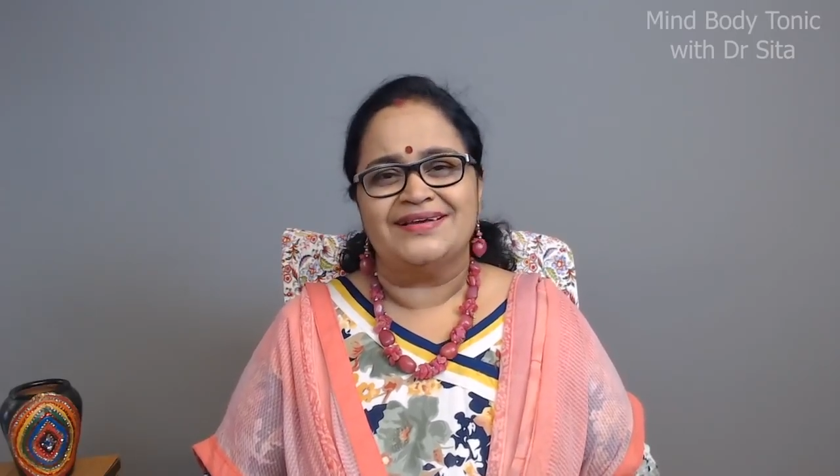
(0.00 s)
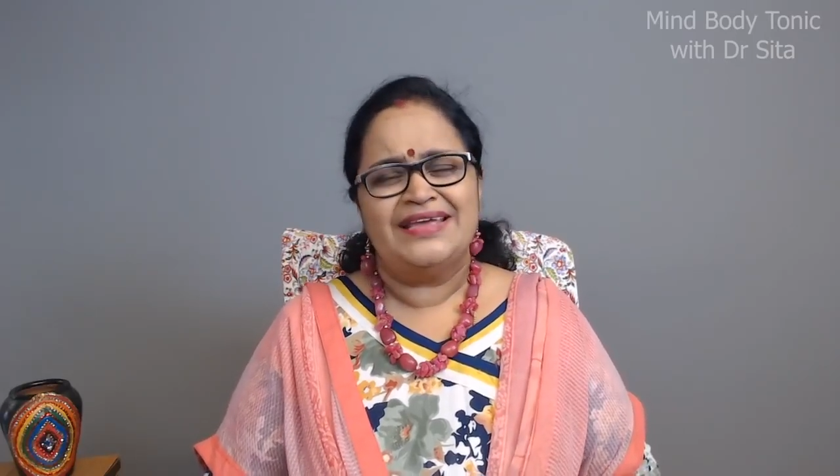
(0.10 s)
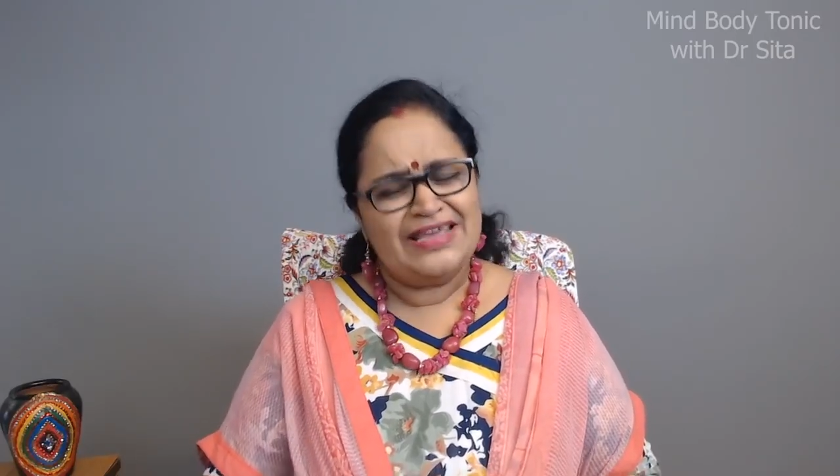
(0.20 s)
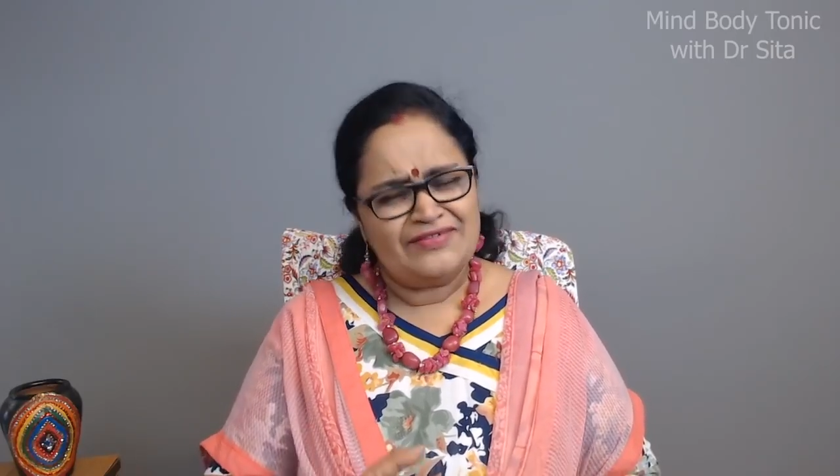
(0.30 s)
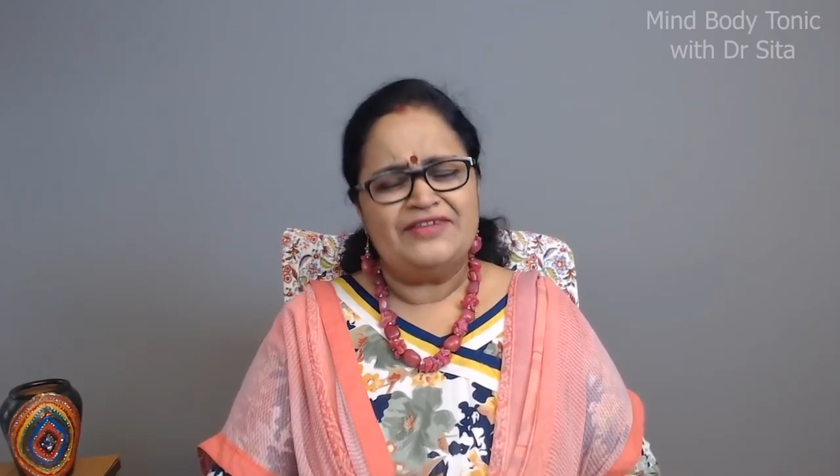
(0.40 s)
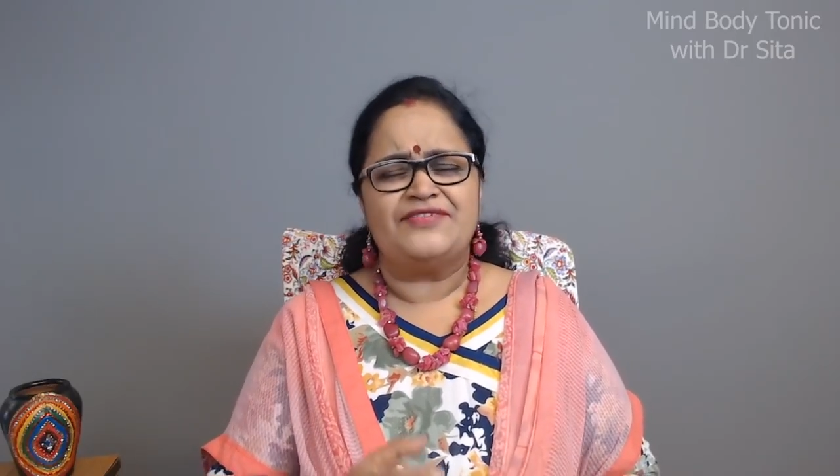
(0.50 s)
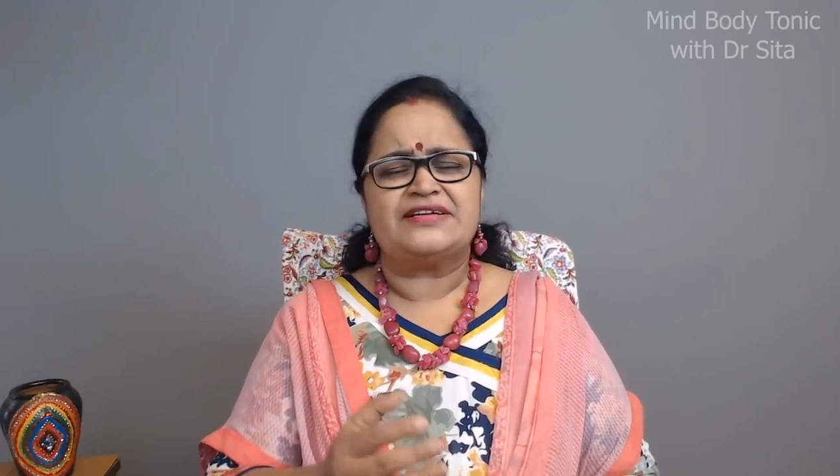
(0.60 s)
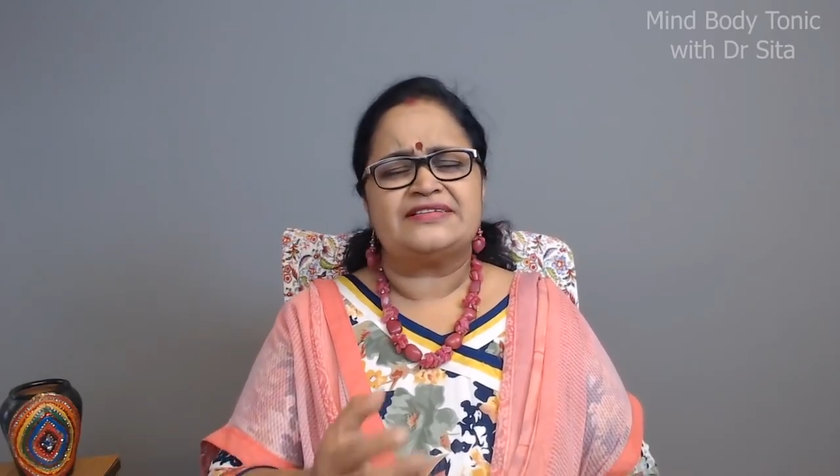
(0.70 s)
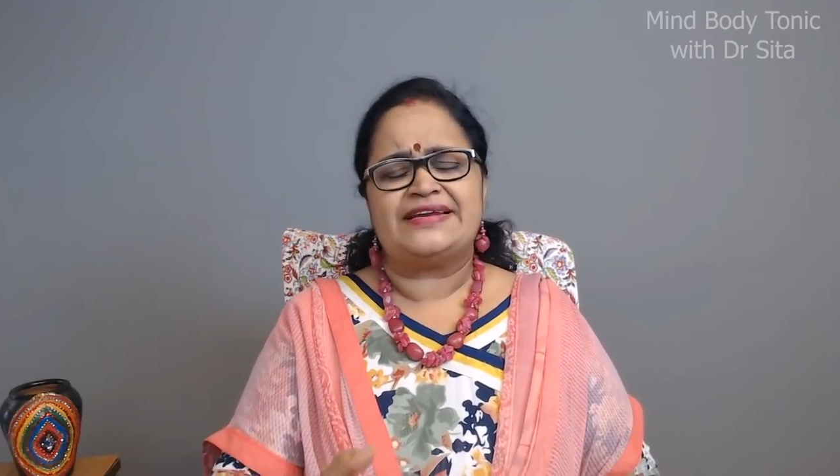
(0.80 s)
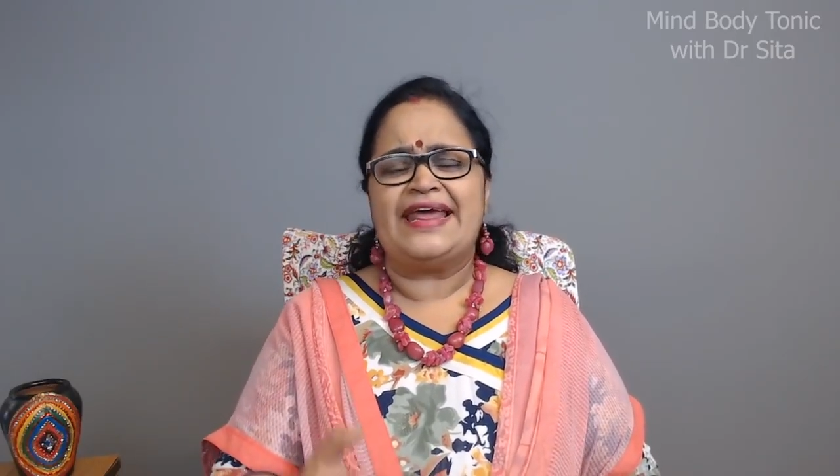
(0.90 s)
Even if it
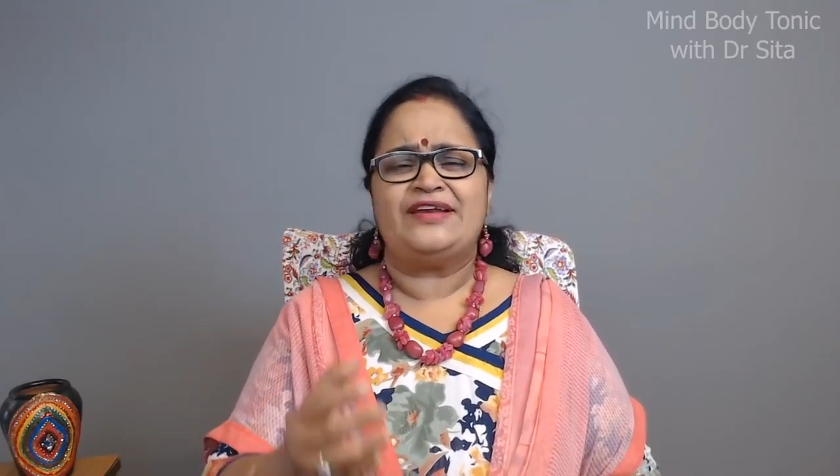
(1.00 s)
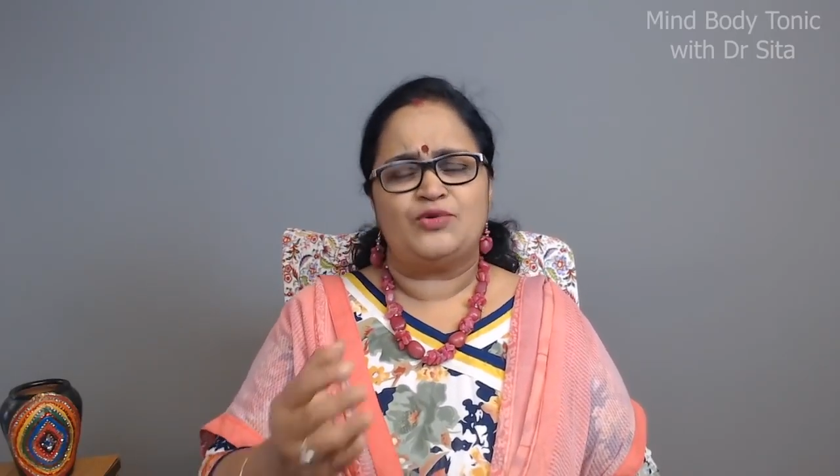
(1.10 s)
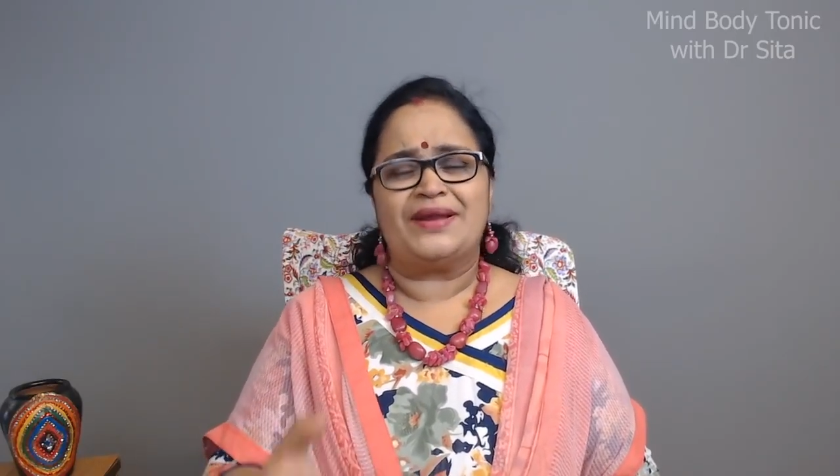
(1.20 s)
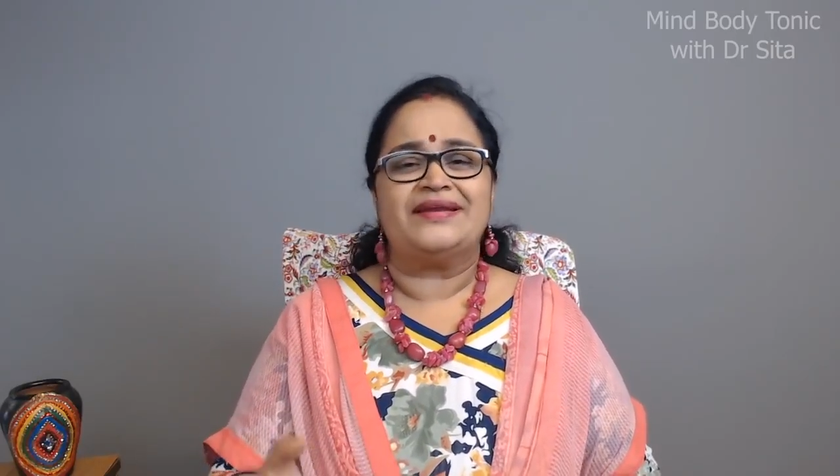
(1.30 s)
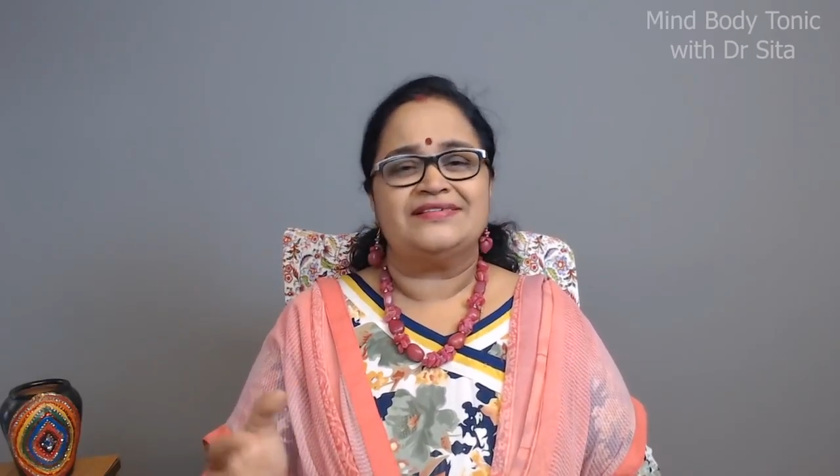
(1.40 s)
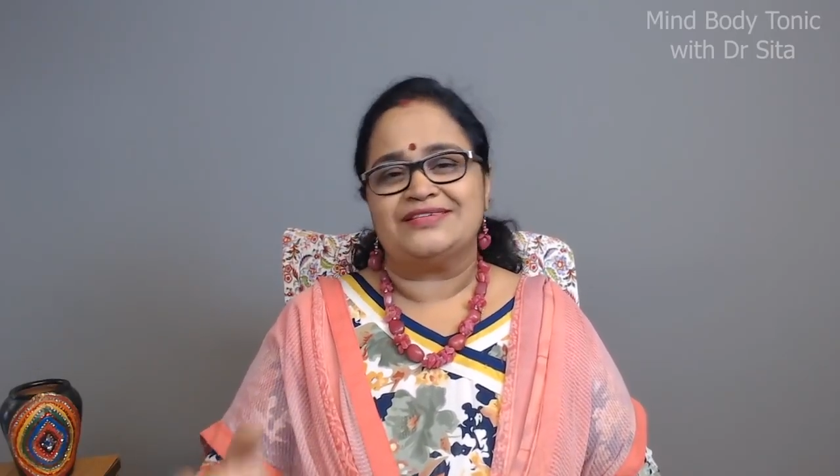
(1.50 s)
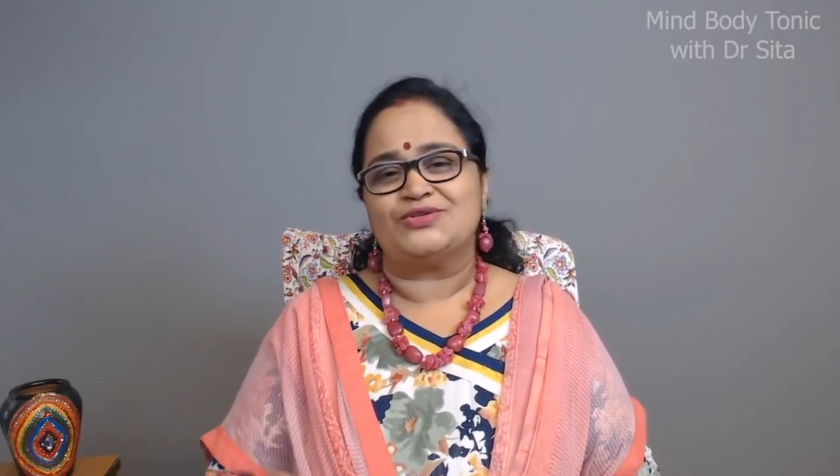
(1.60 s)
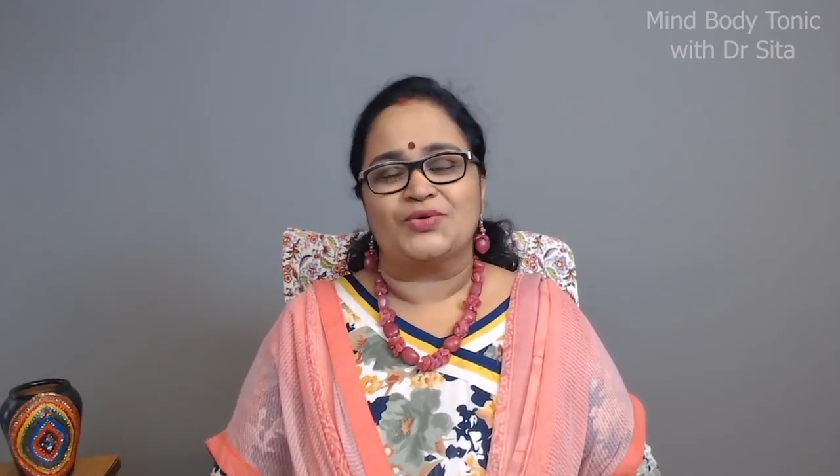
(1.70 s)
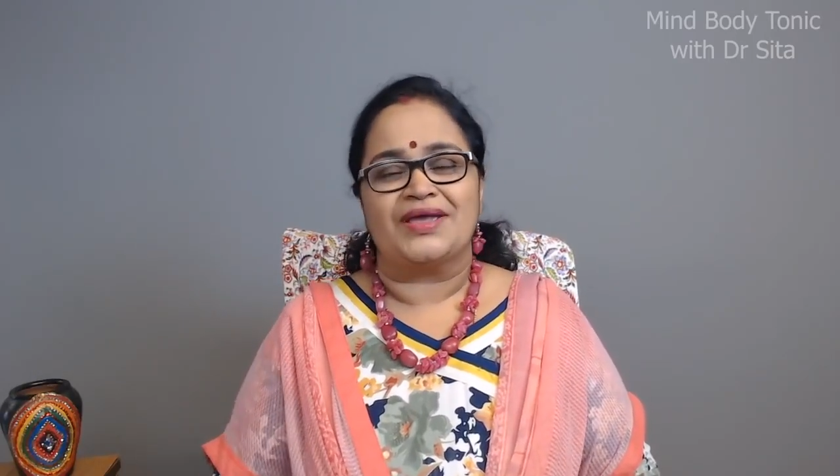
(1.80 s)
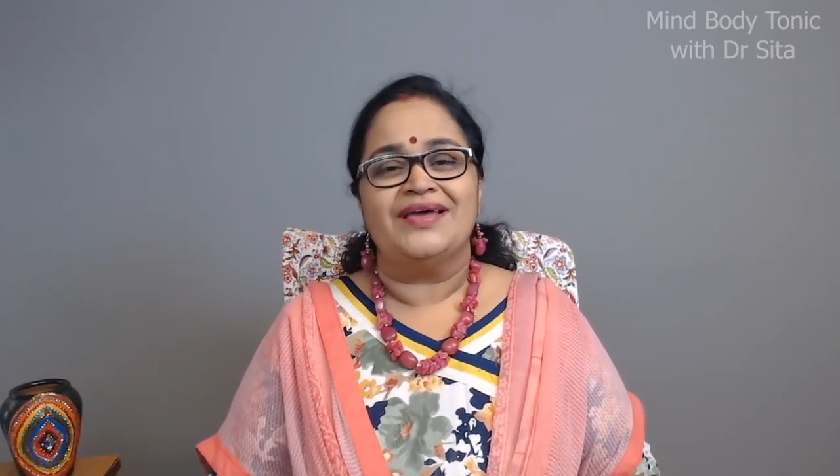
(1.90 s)
is late 20s, it's
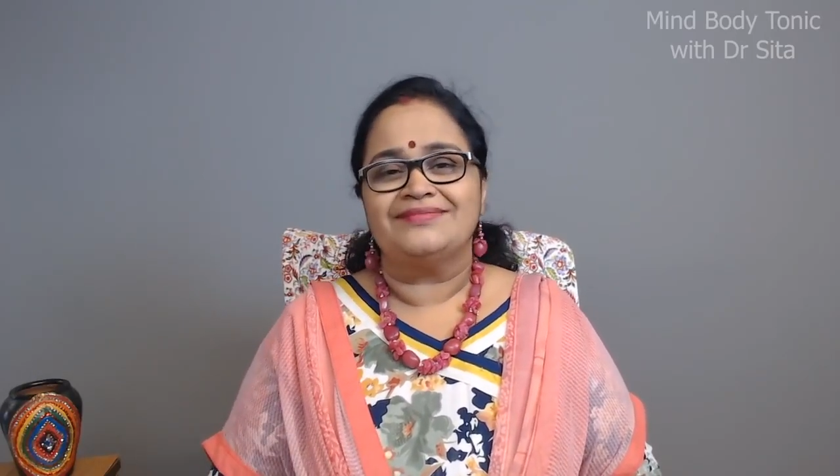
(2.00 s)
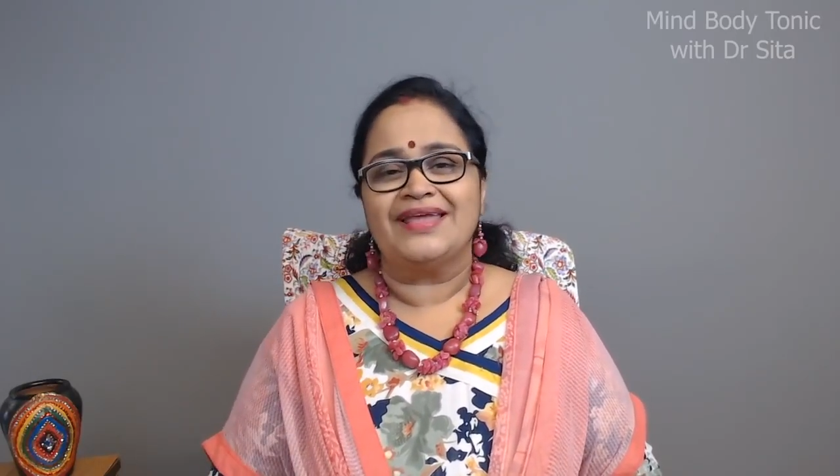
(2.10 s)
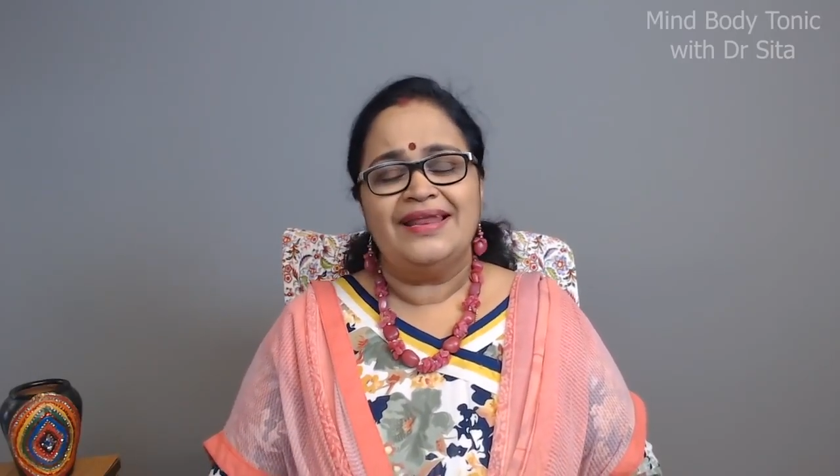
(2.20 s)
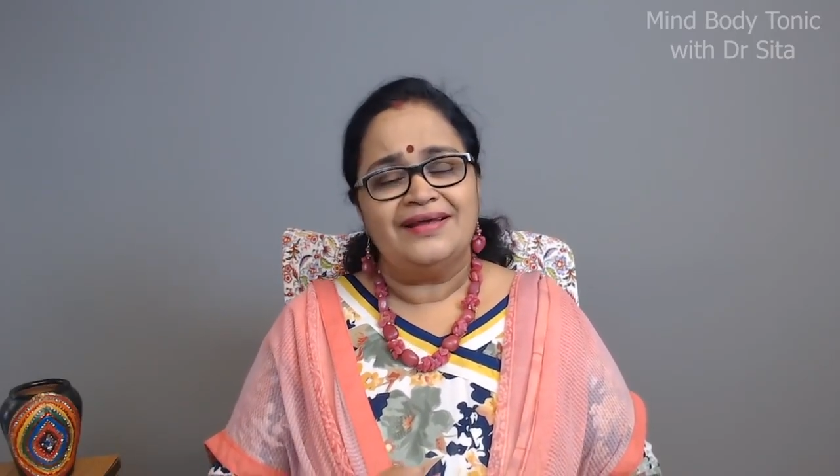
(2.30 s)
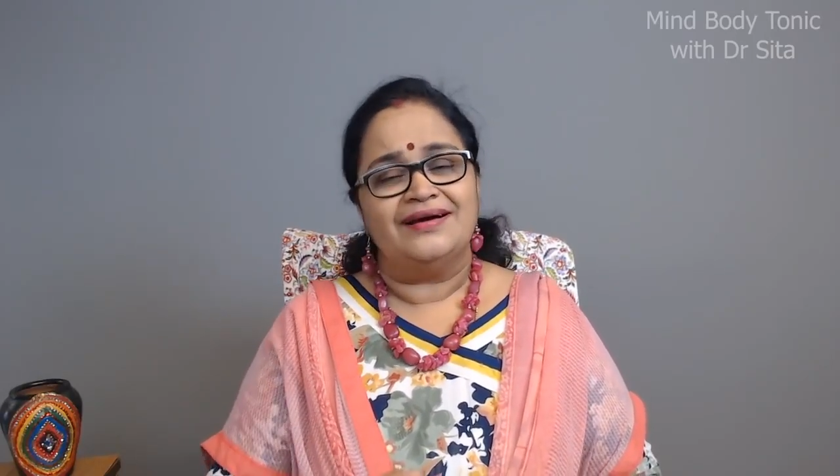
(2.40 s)
okay. In the